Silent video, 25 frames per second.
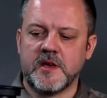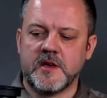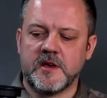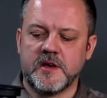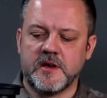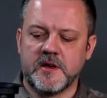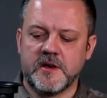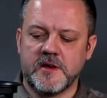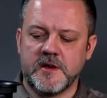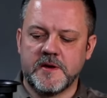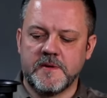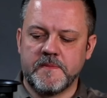
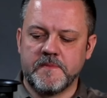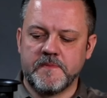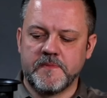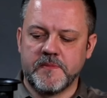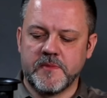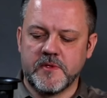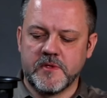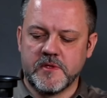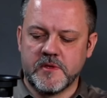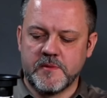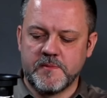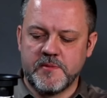
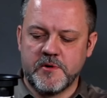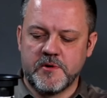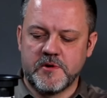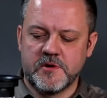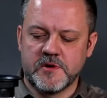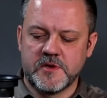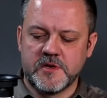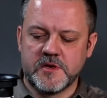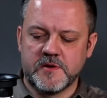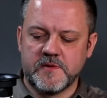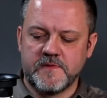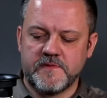the
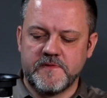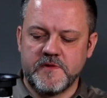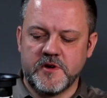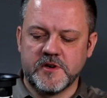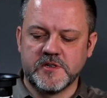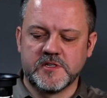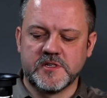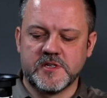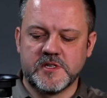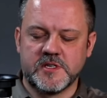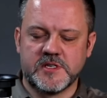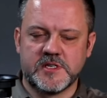port
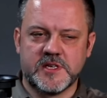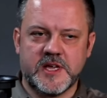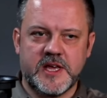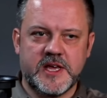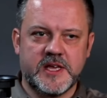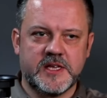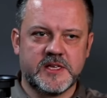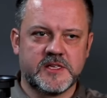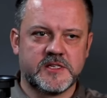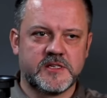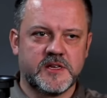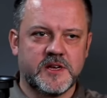functions
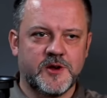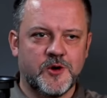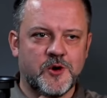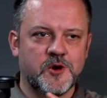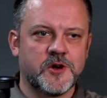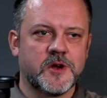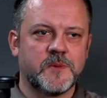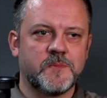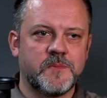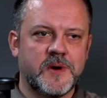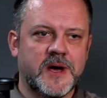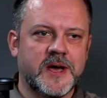as an
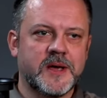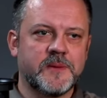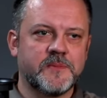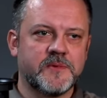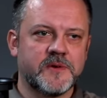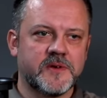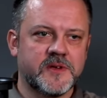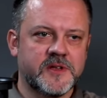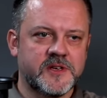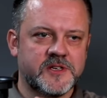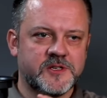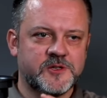organ pipe.
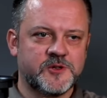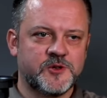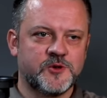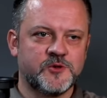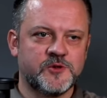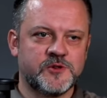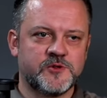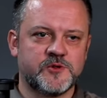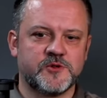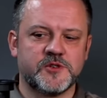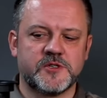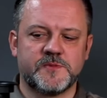It's
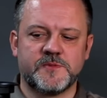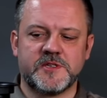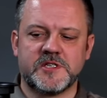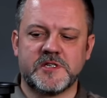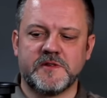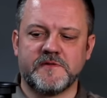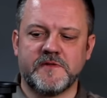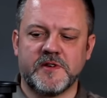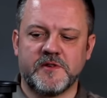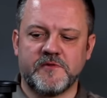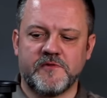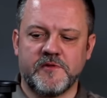tuned to a
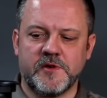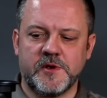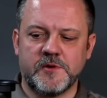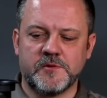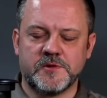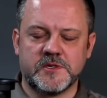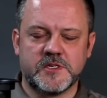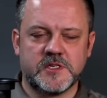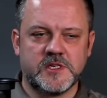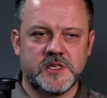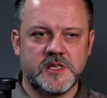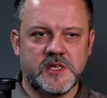specific
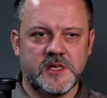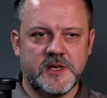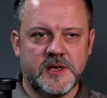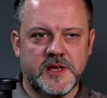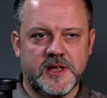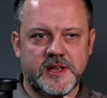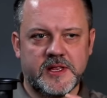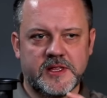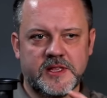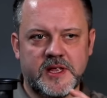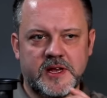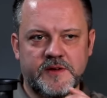frequency,
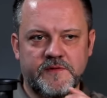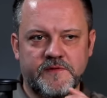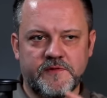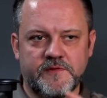and that